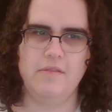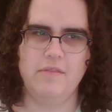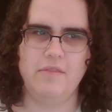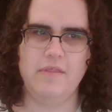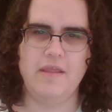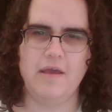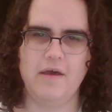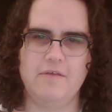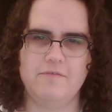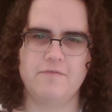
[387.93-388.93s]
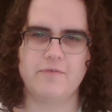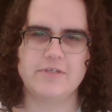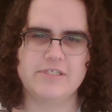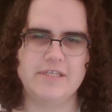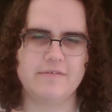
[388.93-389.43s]
the
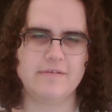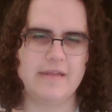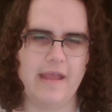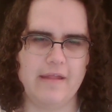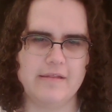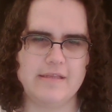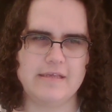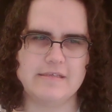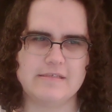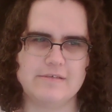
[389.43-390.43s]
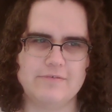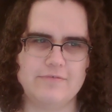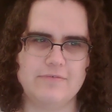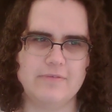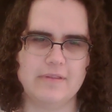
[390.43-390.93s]
unfortunate realities
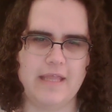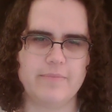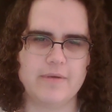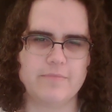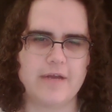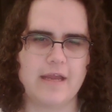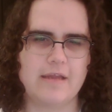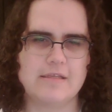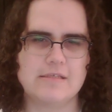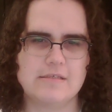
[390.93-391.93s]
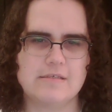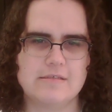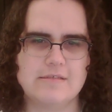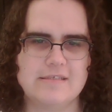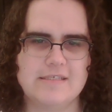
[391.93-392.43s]
of labor
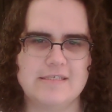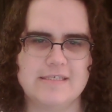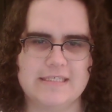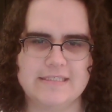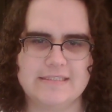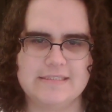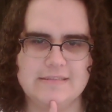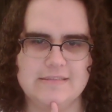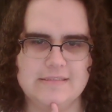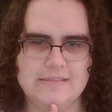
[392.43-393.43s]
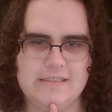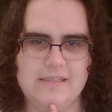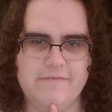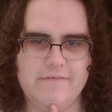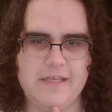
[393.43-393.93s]
practices in
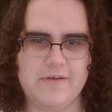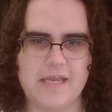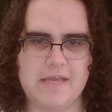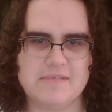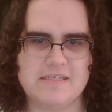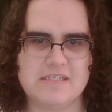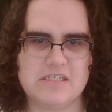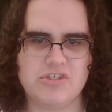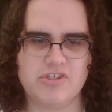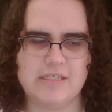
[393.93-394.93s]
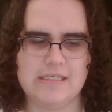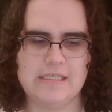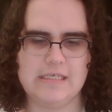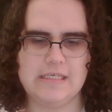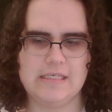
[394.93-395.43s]
the video games
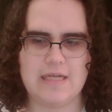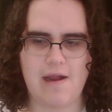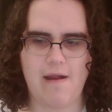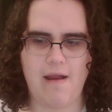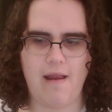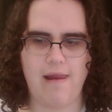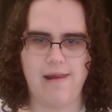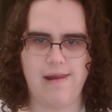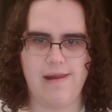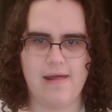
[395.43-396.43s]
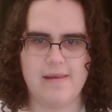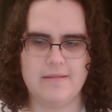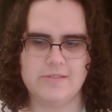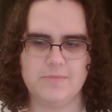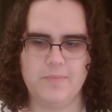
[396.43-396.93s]
industry and
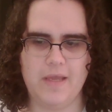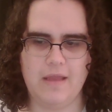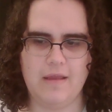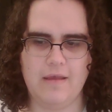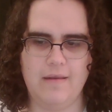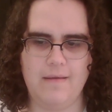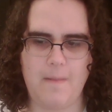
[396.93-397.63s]
in Japan.